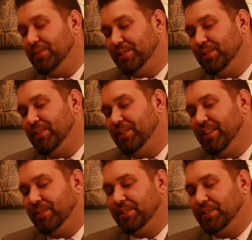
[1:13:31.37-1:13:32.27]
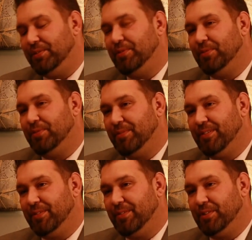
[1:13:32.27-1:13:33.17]
We should do uh, we should do
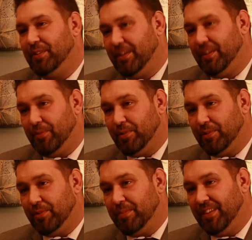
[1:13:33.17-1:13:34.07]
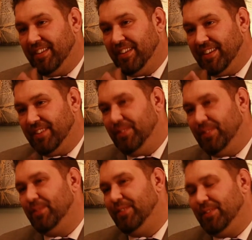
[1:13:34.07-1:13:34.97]
twosomes. We should do like a foursome. We'll do a foursome out there.
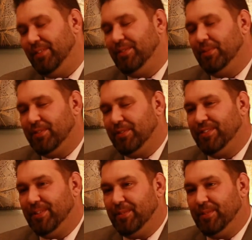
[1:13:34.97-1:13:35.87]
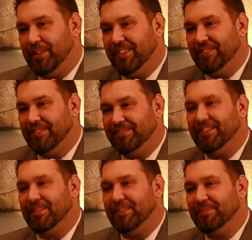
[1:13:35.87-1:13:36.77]
Do, yeah. do two oh, versus two. I love it.
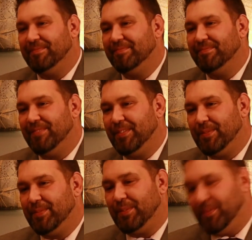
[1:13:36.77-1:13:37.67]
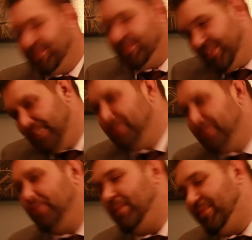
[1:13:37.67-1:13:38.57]
That'd be fun. Cool. Cheers, brother.
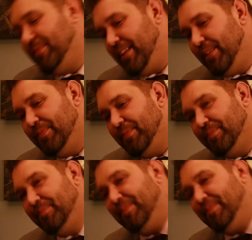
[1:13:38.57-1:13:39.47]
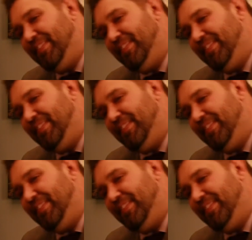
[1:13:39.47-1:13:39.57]
Cheers, man. Thank on you. the house.